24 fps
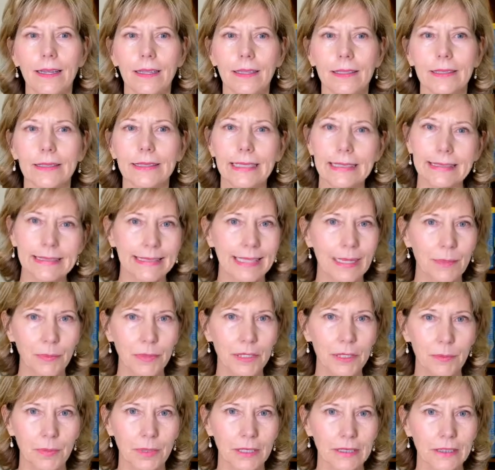
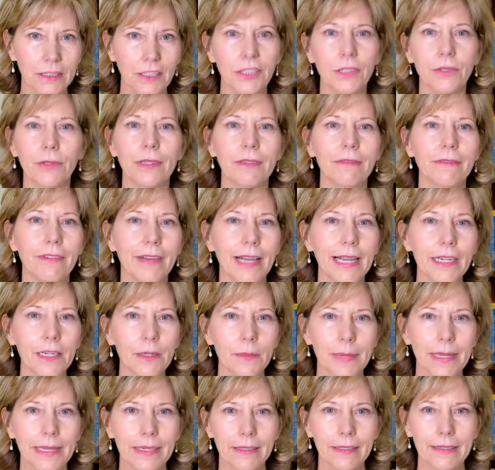susceptible to
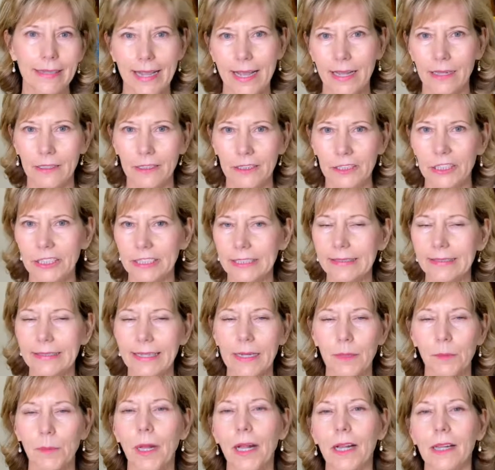environmental allergies like
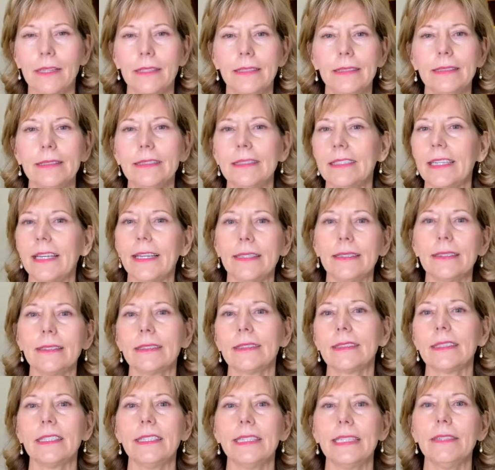pollens, dust,
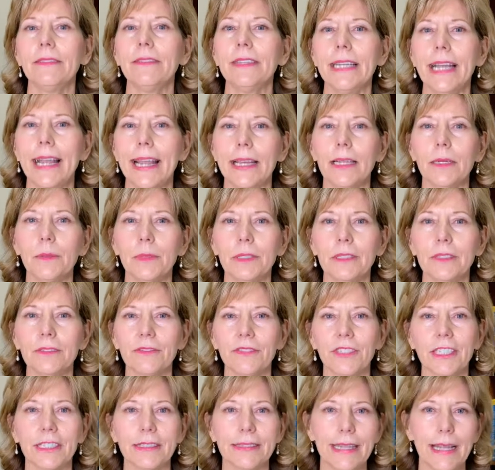even animals, for
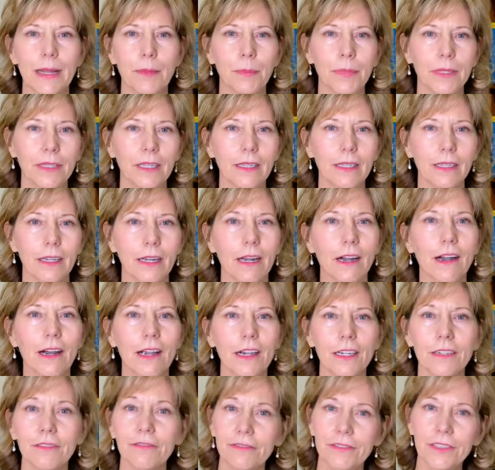example, are
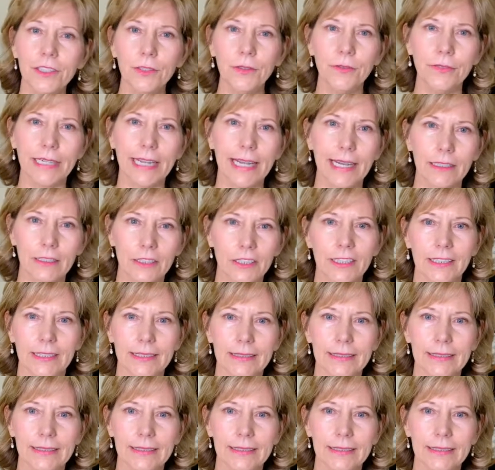food reactions.